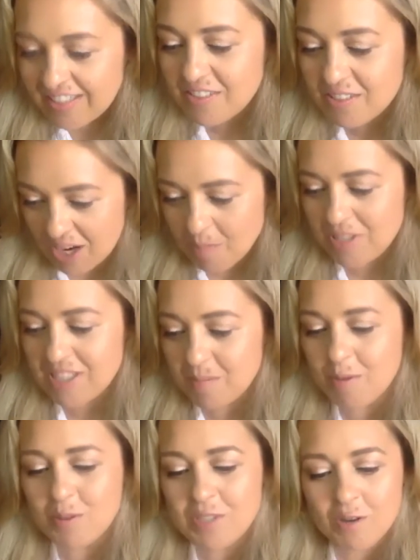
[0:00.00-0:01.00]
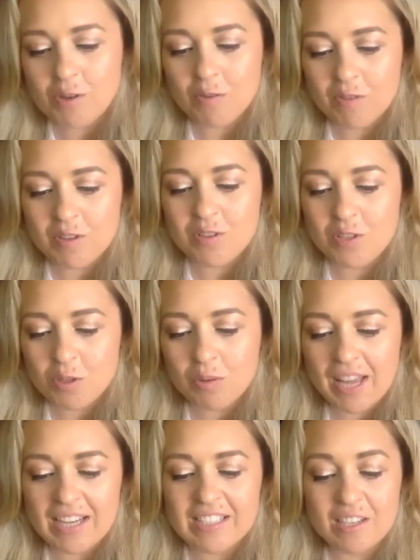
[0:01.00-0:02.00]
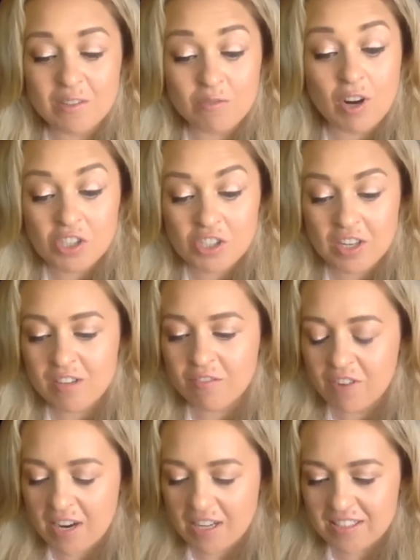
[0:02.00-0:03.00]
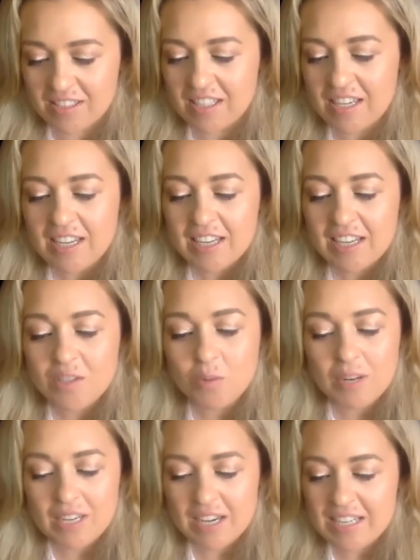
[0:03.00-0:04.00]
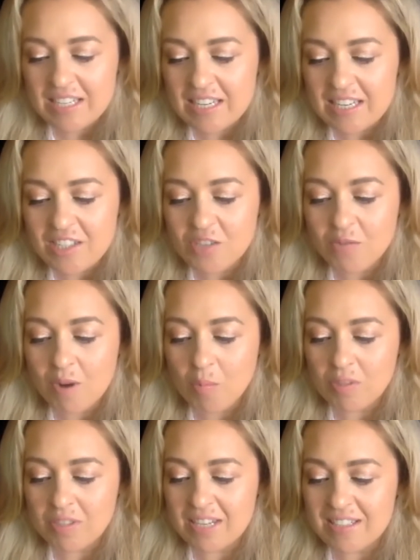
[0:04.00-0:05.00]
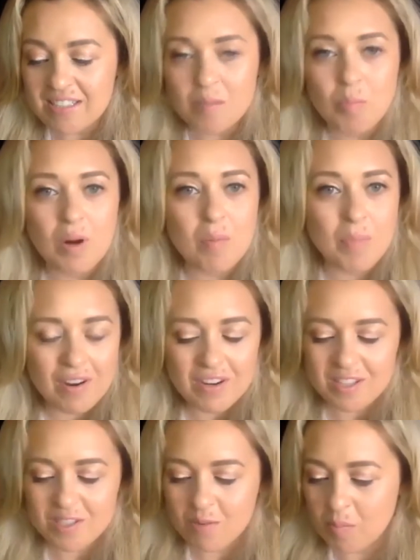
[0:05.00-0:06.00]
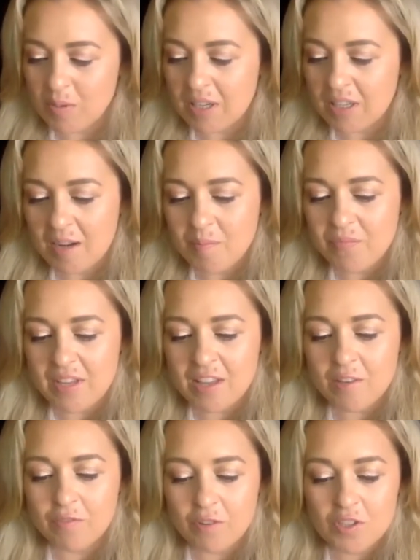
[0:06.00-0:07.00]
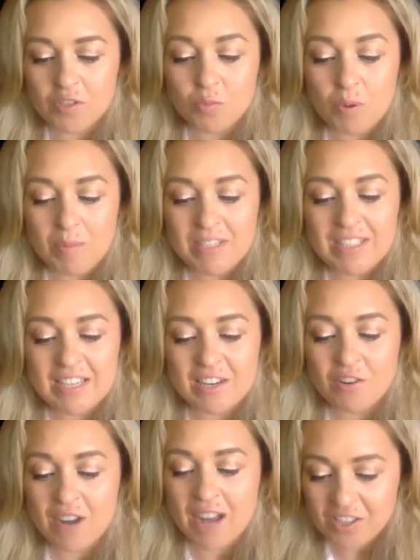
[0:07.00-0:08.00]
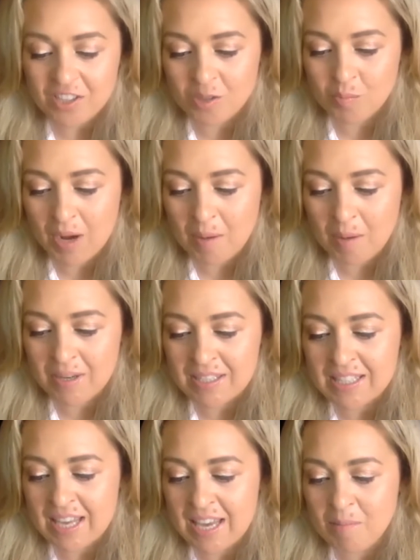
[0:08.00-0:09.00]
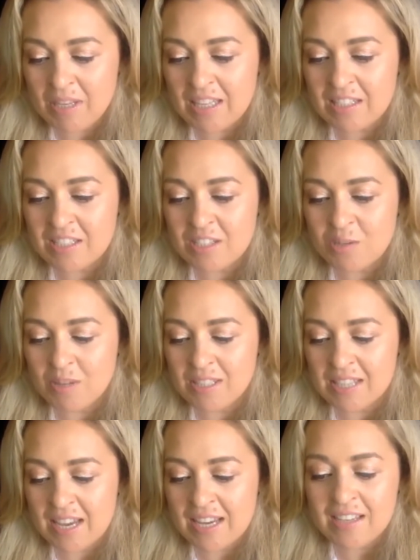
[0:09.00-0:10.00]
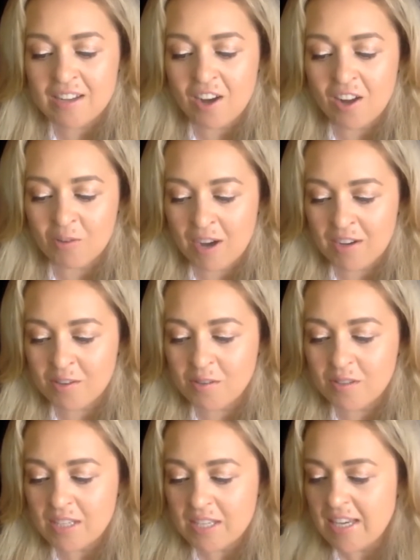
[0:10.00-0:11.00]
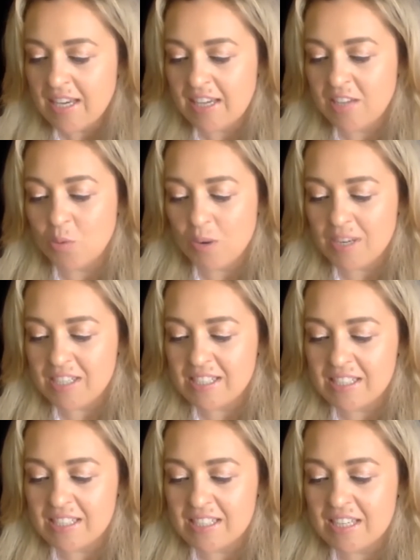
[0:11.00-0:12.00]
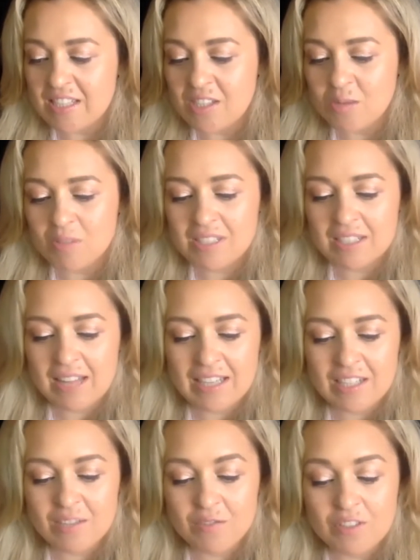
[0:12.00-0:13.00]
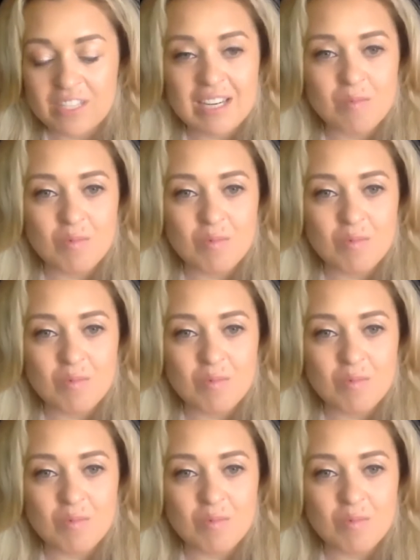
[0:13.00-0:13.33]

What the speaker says: championship that was held over 2 legs in Russia and France. In 2019, she represented the Barbarians Rugby Club in the first Women's International Barbas game against USA in Colorado. In 2016, she was selected for Team